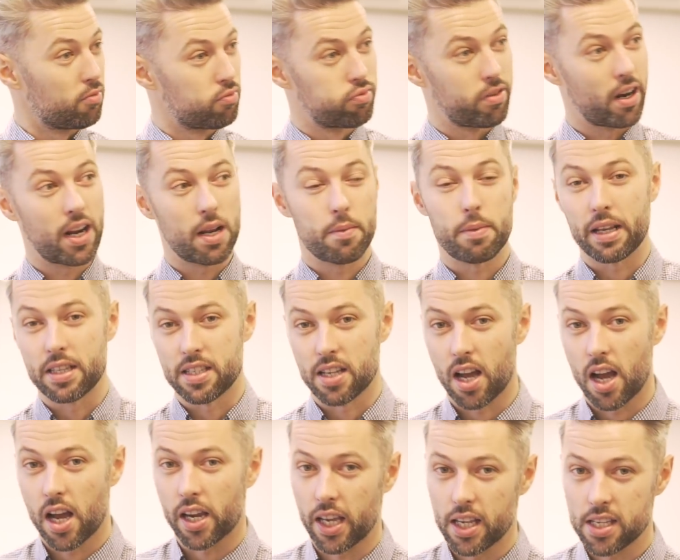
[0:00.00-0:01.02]
really big
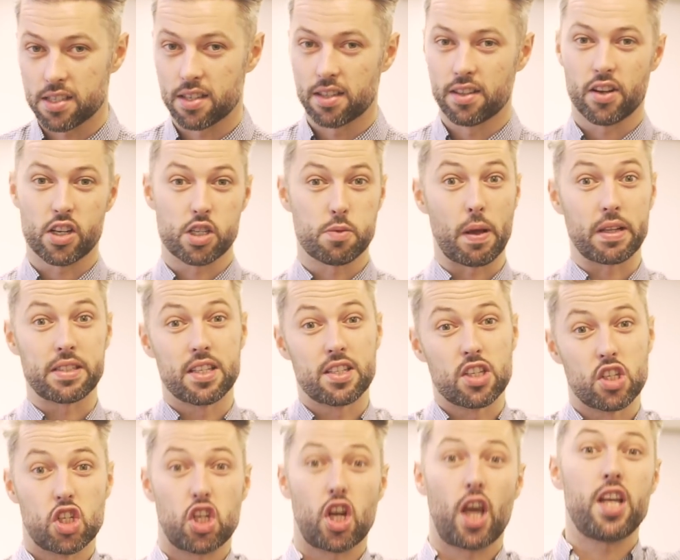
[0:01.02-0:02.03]
targets and they're expected
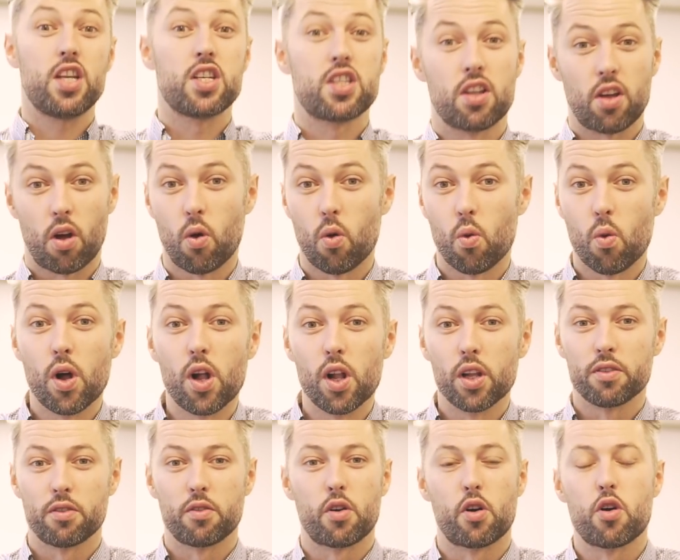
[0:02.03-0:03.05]
to change the whole
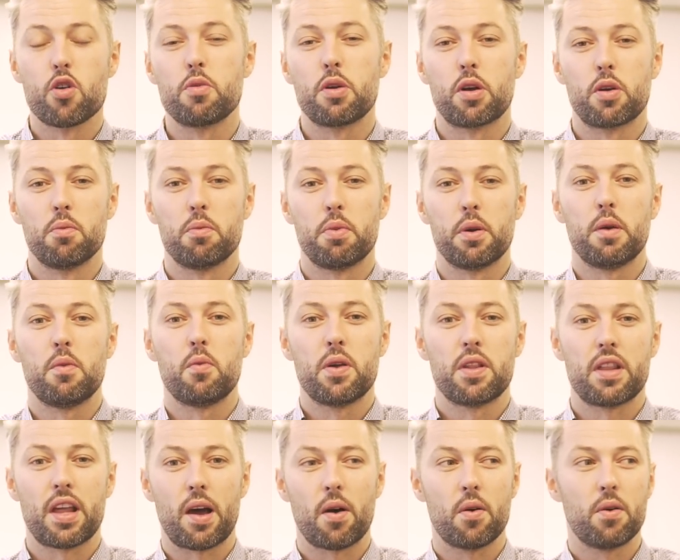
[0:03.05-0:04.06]
world of a recruitment company
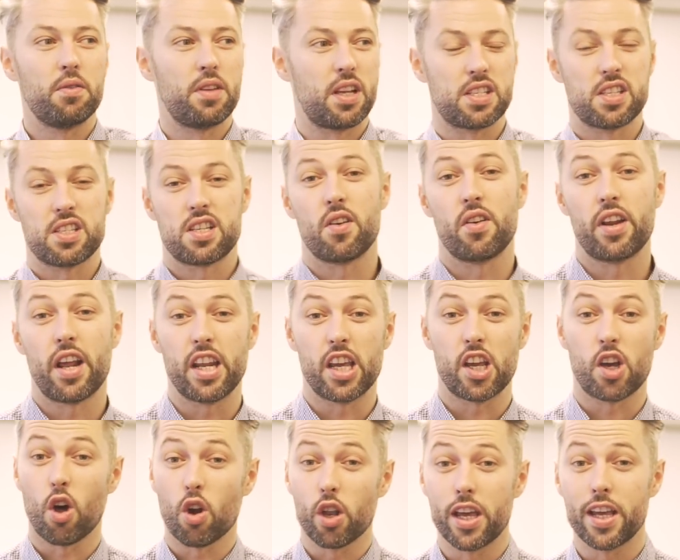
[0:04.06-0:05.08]
without necessarily any
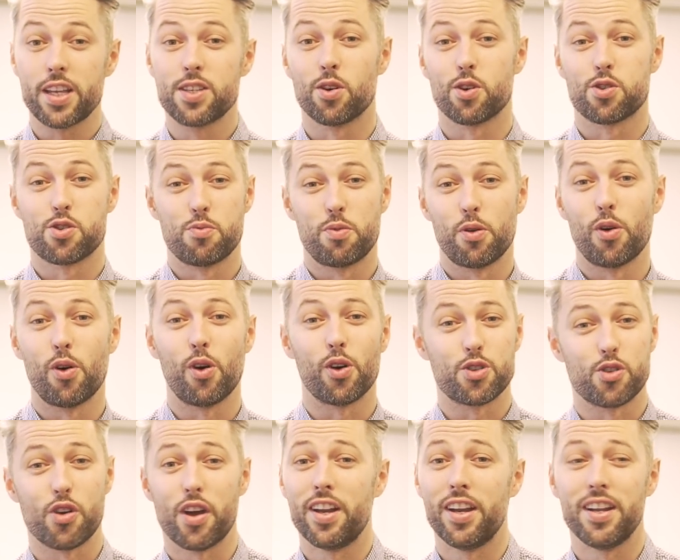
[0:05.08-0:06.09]
colleagues or support or
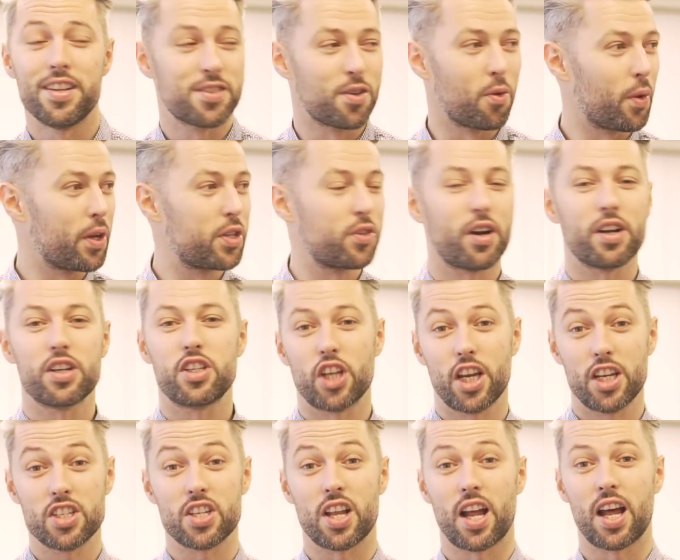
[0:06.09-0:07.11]
training. So we're trying to change